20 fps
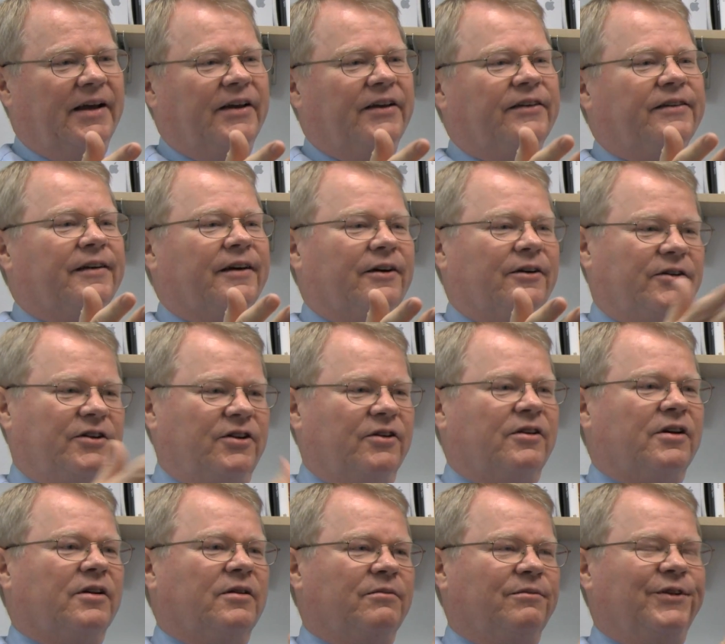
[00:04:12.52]
So you
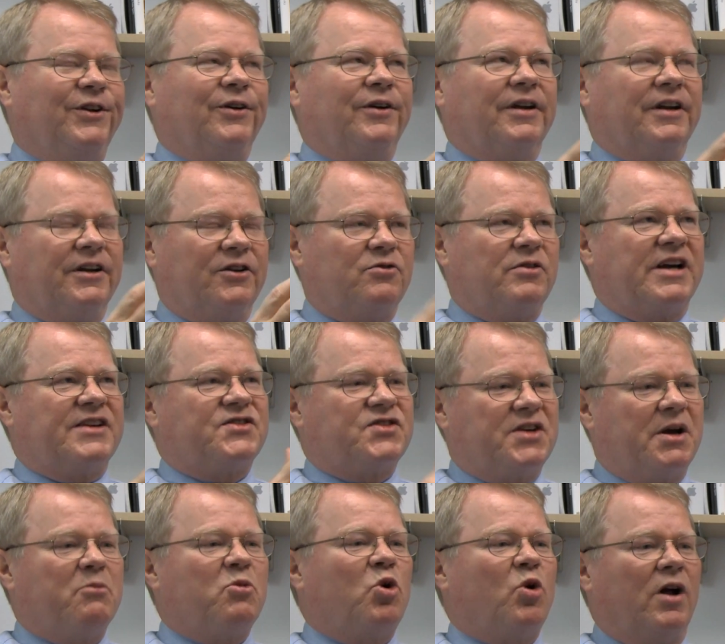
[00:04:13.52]
can address
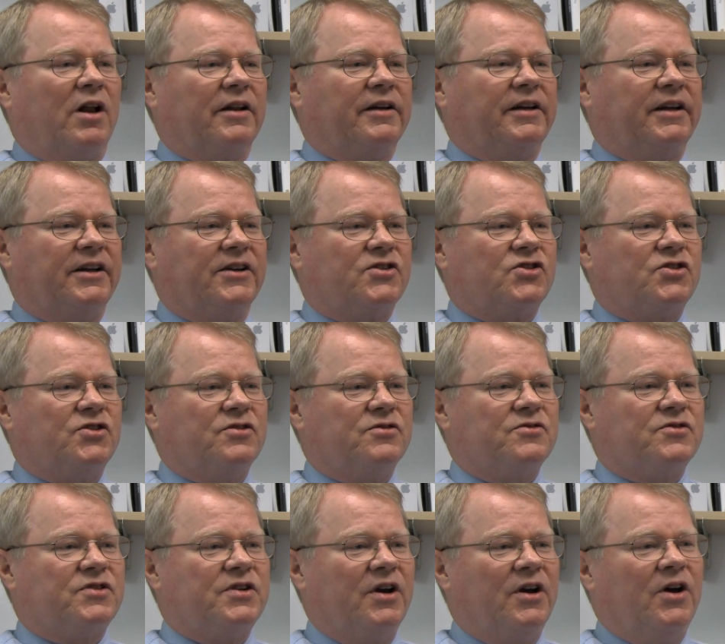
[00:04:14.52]
some quality
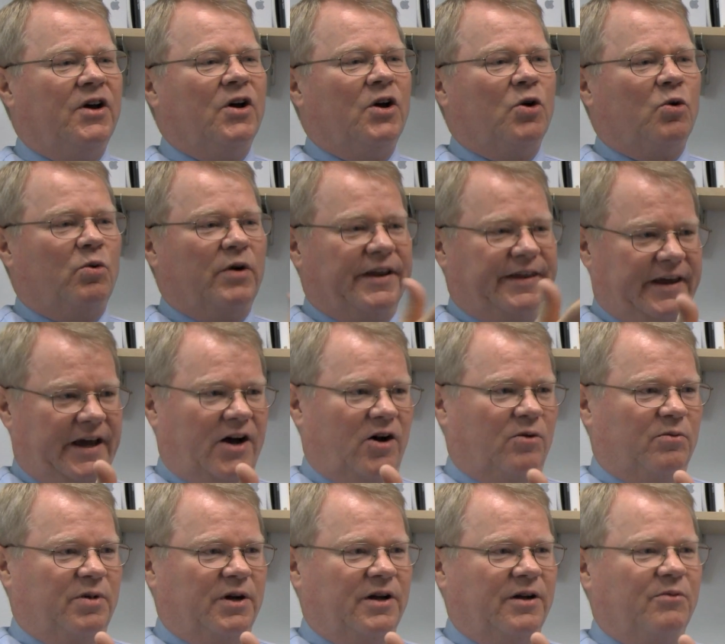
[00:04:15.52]
issues with
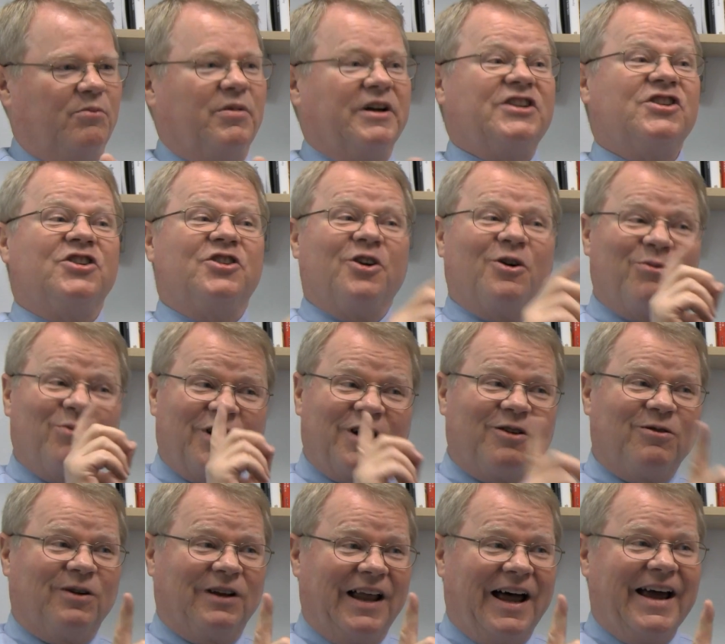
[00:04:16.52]
help, but you don't want to
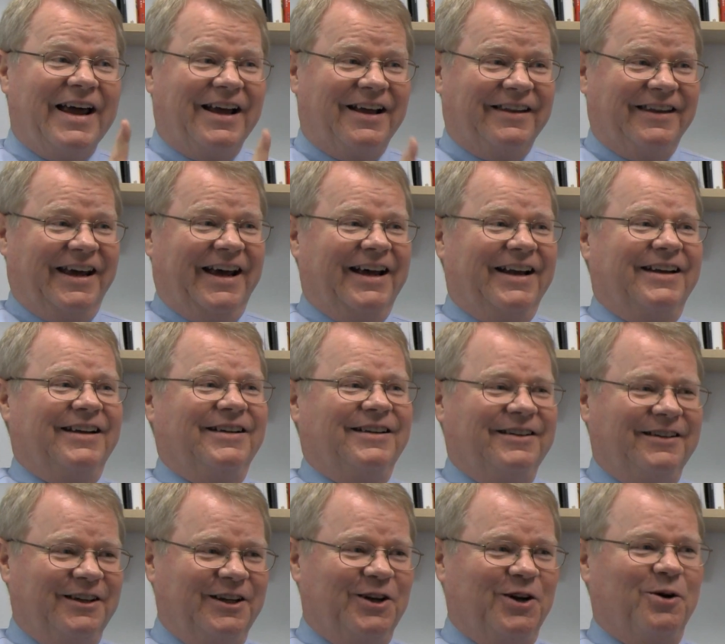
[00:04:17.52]
rely on that.
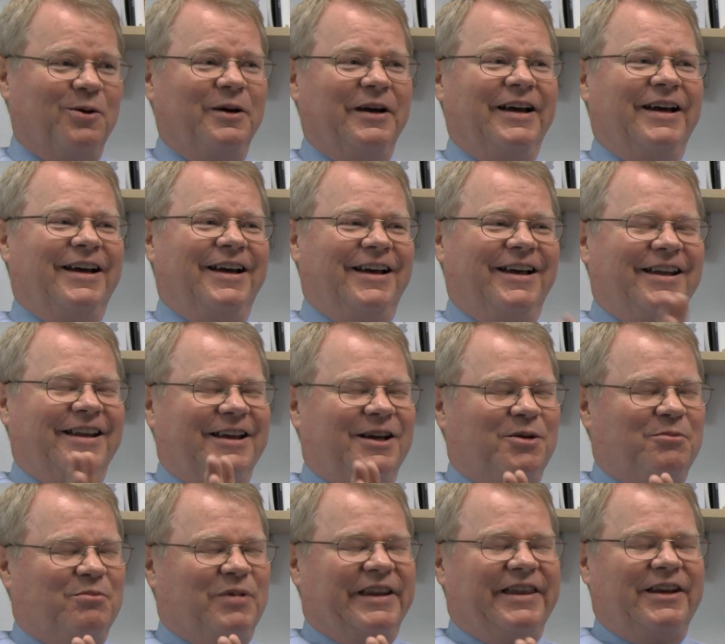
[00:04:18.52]

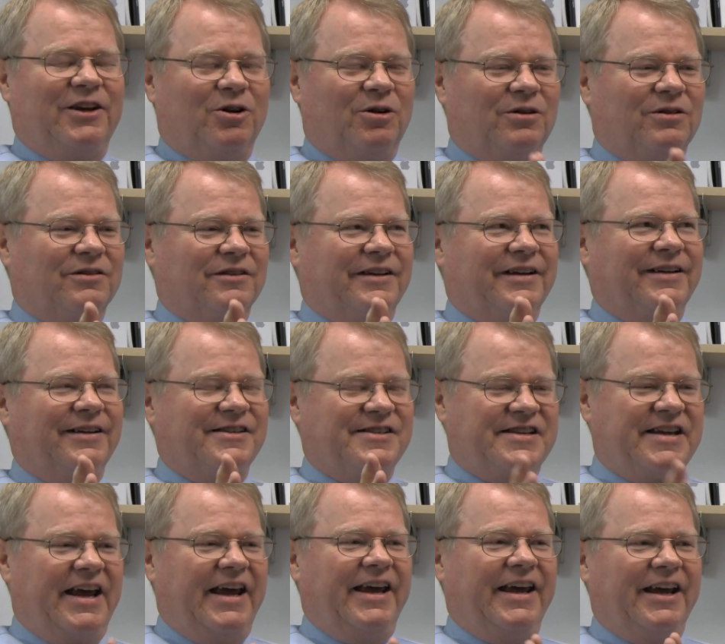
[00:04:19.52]
But the old
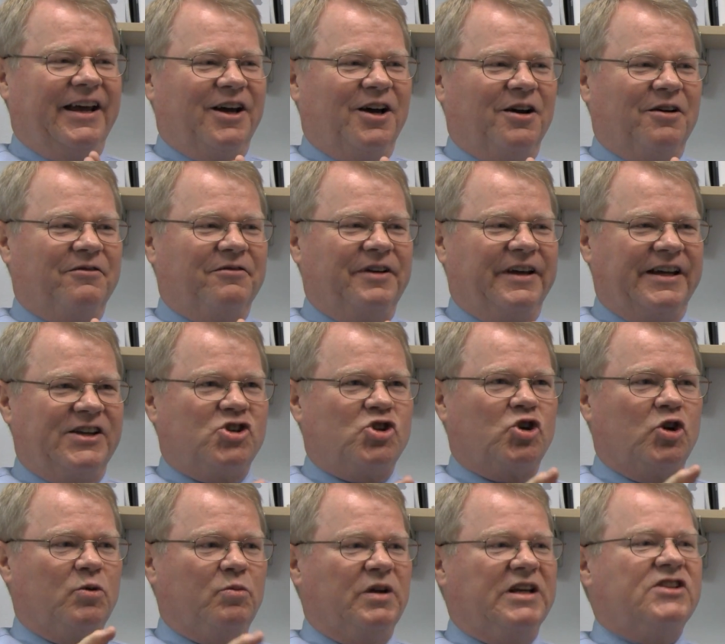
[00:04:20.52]
saying of it
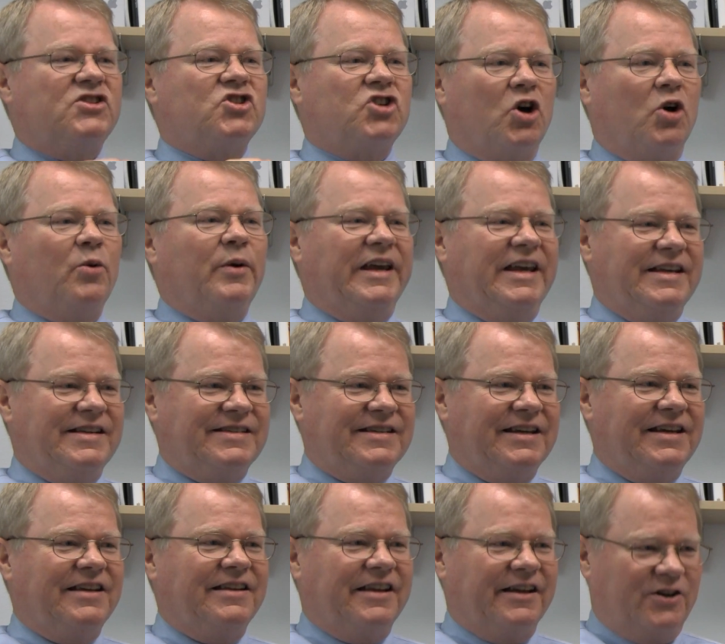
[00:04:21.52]
should be so
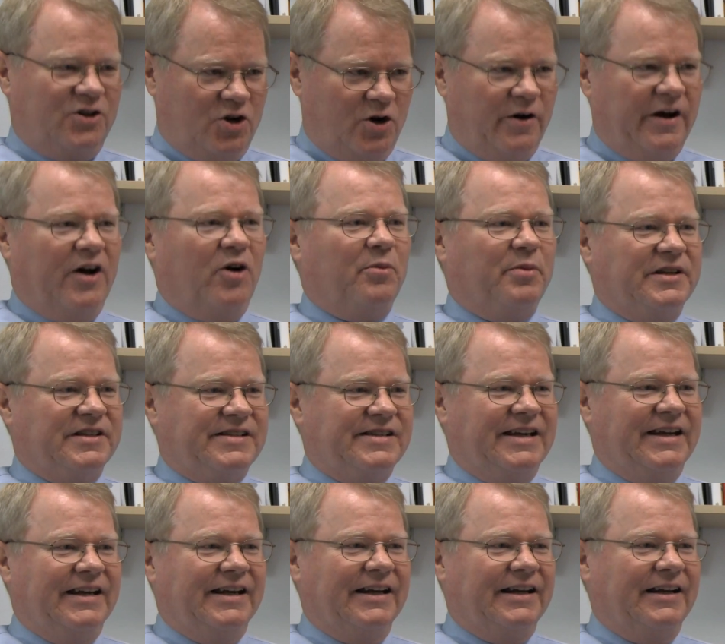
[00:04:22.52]
easy that no help is
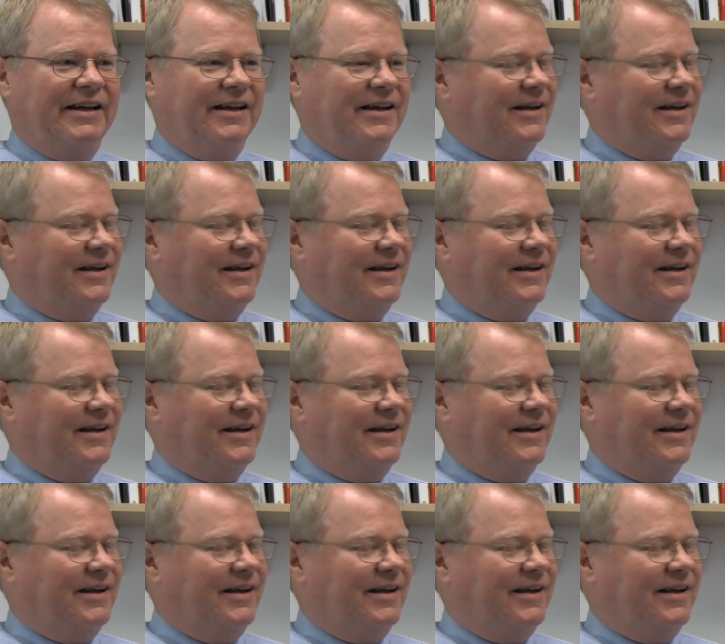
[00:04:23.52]
needed,